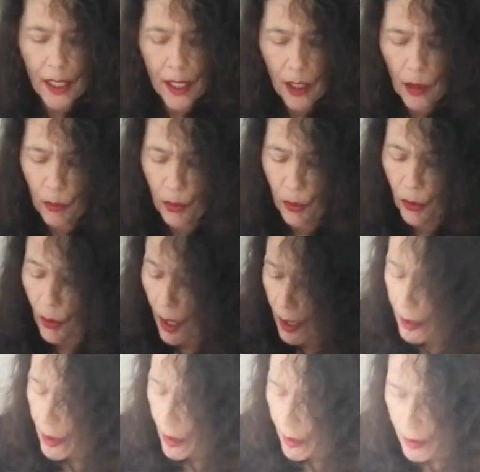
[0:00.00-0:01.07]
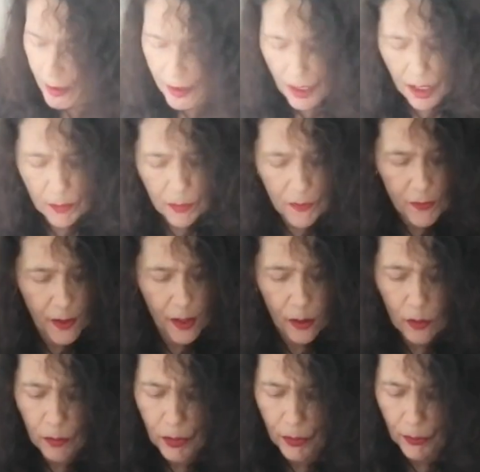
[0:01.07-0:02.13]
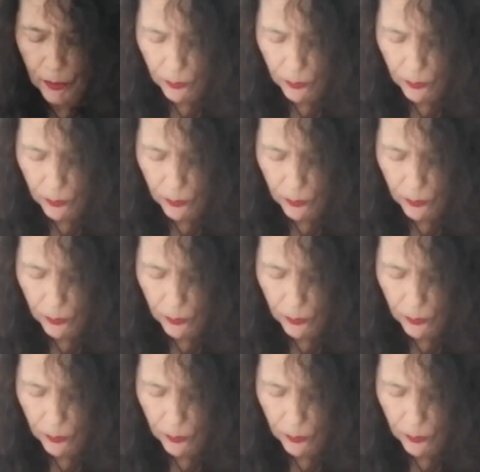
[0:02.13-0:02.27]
help or any other type of help.